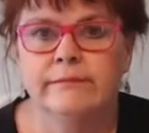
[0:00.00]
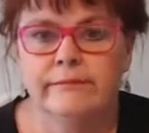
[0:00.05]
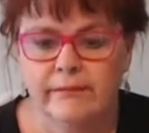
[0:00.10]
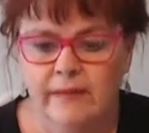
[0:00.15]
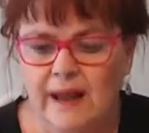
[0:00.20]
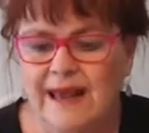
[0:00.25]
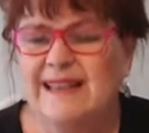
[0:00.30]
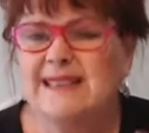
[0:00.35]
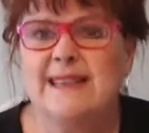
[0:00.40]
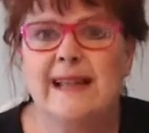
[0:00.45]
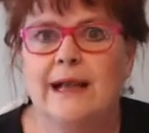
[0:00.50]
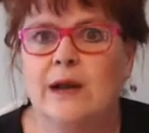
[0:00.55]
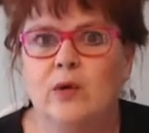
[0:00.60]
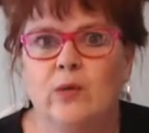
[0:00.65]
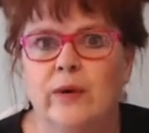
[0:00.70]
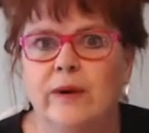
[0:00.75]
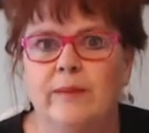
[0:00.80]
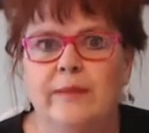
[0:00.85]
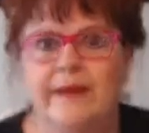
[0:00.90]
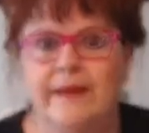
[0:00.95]
it's like a
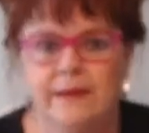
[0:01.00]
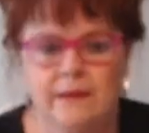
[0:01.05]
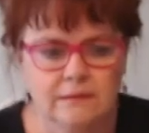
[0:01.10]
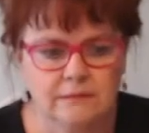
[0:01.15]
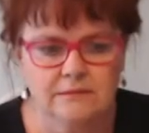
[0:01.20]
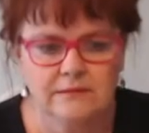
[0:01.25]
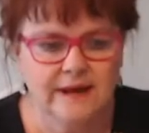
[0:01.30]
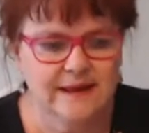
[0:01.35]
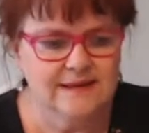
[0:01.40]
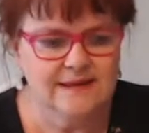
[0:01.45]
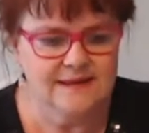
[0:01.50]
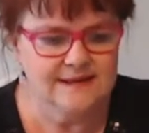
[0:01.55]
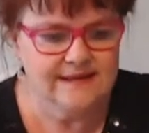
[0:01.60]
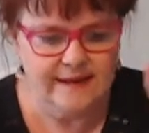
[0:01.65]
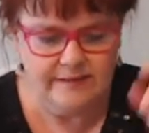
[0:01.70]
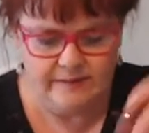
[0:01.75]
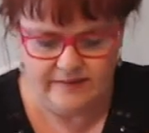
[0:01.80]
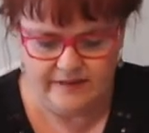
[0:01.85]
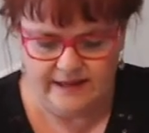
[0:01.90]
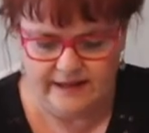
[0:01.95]
ribbon. It's the
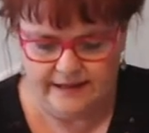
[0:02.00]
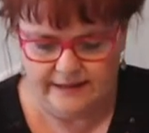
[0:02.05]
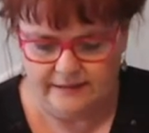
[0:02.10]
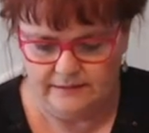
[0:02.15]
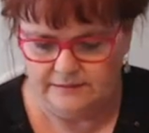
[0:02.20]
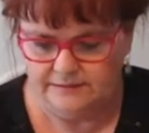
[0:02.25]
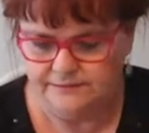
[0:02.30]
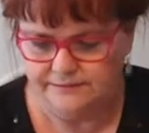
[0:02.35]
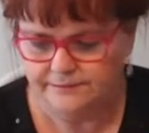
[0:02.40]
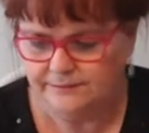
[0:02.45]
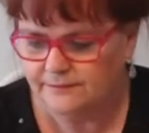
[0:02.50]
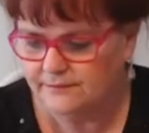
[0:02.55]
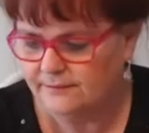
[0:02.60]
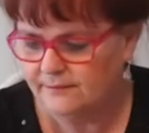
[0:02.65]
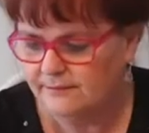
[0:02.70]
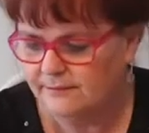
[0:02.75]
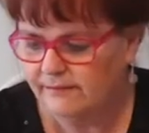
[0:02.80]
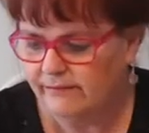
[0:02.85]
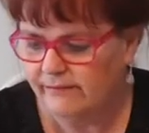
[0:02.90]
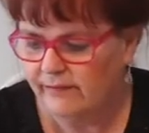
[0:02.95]
same thing.
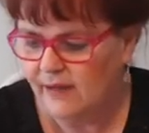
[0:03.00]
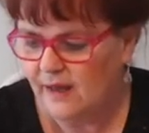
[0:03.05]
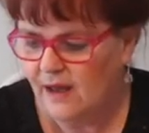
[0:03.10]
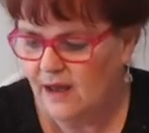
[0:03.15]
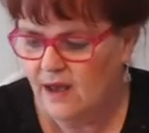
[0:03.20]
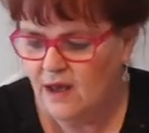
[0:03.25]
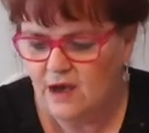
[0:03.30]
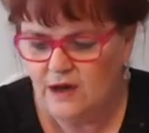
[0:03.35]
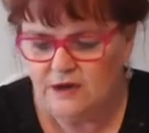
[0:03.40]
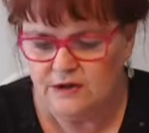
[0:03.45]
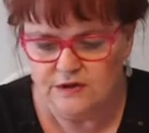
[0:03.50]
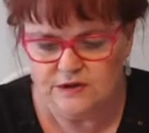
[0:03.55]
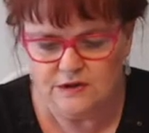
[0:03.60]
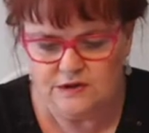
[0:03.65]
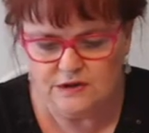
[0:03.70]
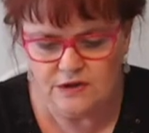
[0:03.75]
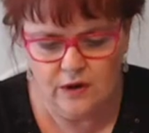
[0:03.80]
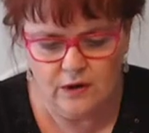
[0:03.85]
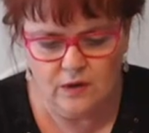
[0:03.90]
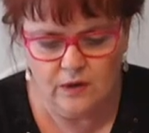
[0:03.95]

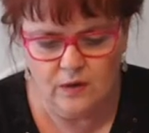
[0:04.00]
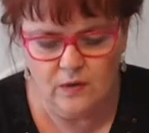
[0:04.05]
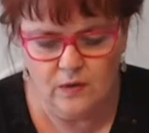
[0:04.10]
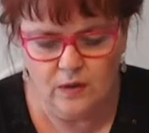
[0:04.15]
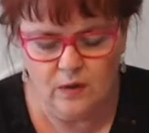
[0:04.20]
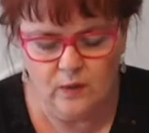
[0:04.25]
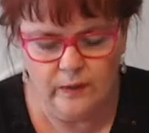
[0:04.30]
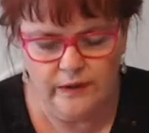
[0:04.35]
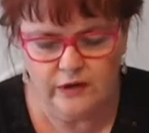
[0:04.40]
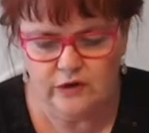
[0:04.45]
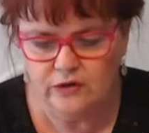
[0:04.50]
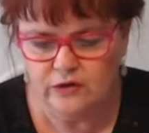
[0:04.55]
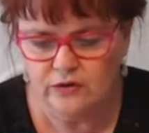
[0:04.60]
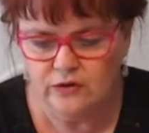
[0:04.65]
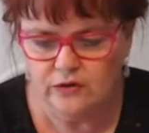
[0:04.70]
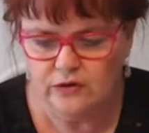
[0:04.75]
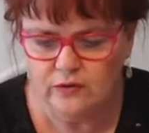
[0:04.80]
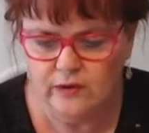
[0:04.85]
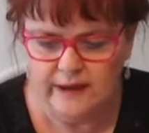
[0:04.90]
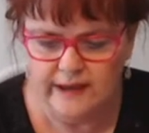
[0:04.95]
So what you
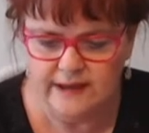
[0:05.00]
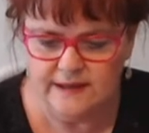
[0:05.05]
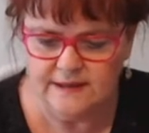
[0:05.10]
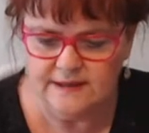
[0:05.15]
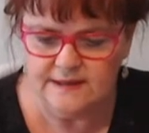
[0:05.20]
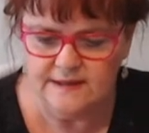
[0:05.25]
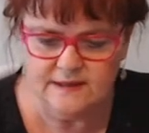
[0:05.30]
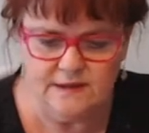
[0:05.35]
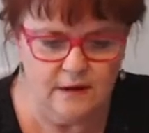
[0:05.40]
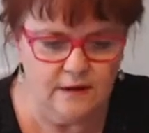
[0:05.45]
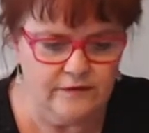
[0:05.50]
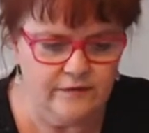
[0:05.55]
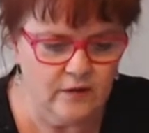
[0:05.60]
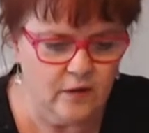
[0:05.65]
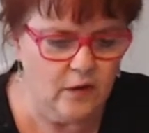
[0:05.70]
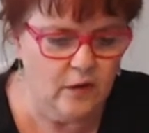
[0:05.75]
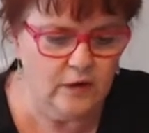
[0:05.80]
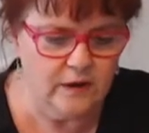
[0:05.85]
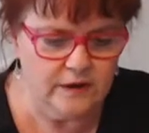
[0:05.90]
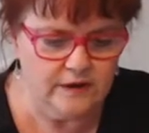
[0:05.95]
do is, of
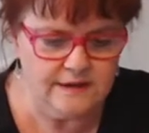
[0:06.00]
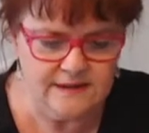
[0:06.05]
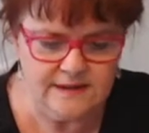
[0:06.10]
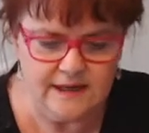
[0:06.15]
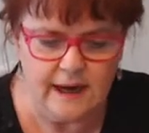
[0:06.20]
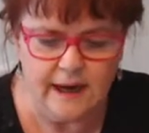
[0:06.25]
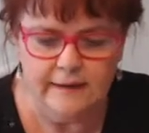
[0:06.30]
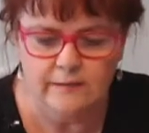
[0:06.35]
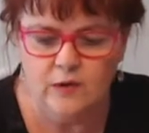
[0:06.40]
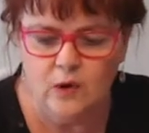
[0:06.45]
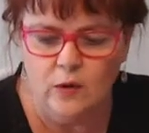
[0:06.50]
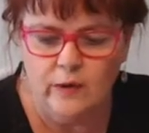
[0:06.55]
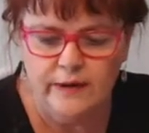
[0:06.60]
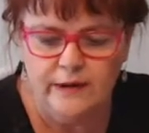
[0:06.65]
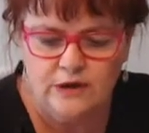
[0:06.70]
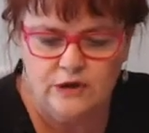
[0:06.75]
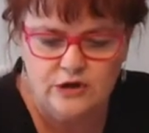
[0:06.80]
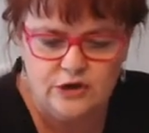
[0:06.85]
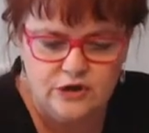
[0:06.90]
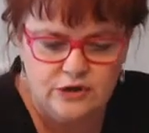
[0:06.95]
course, I'm
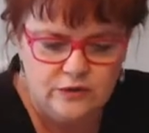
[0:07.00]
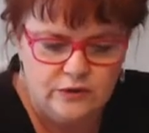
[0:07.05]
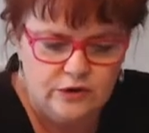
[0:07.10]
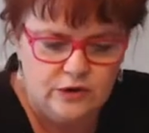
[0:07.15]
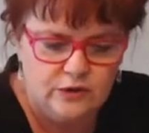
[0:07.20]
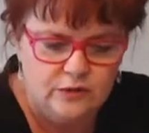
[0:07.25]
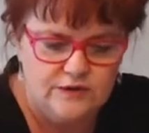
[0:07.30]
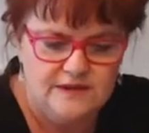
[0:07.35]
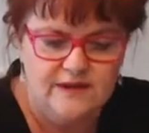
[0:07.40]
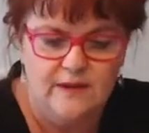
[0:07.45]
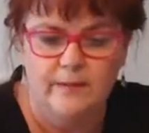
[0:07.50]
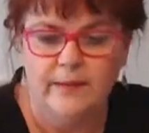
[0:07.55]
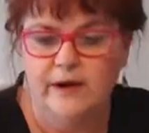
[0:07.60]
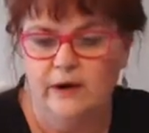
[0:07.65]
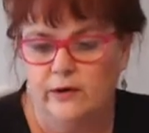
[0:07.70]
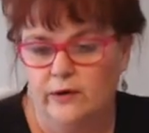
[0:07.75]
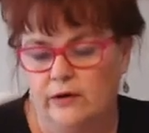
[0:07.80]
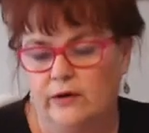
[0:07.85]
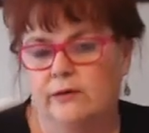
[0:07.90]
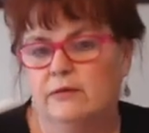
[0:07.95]
going to use the
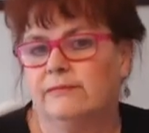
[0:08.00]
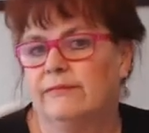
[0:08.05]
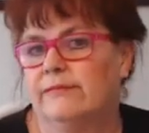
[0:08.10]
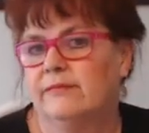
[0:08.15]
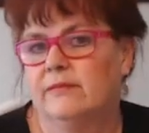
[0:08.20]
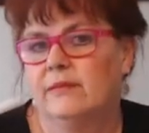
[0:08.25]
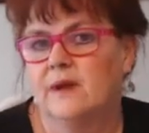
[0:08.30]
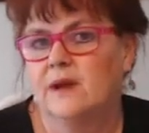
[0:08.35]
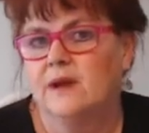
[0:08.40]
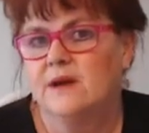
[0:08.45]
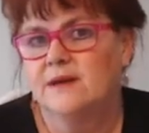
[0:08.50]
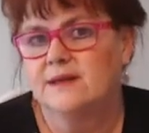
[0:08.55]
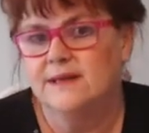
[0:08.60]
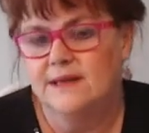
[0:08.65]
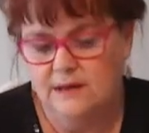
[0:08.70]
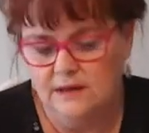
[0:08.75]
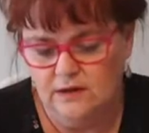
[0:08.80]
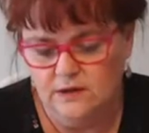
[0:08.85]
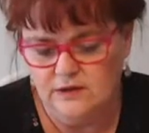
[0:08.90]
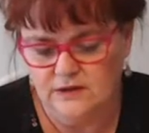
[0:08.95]
mirror because
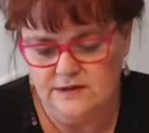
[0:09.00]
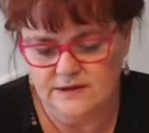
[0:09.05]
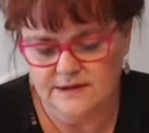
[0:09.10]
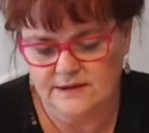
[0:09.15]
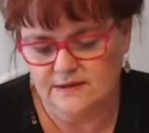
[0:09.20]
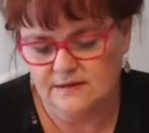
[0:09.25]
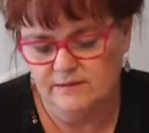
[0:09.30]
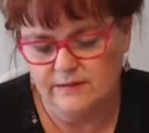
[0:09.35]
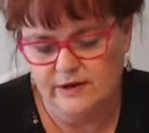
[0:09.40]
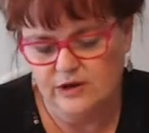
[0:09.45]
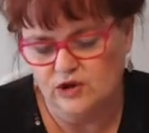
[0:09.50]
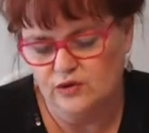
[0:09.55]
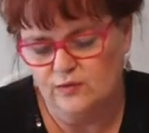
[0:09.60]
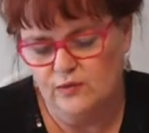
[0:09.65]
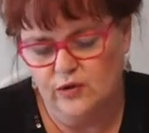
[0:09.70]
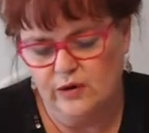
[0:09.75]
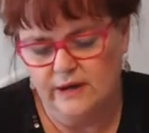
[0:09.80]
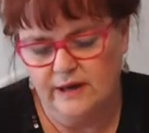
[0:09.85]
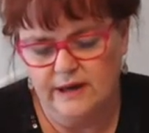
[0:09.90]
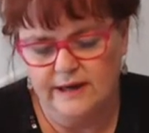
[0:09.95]
it looks much
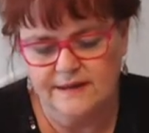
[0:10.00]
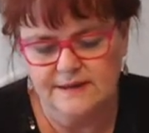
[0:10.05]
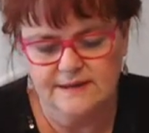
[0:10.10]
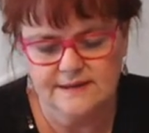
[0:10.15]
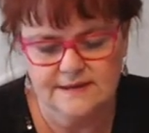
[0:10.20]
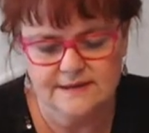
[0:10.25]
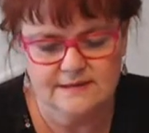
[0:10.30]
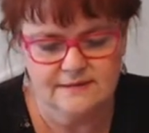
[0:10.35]
more nice.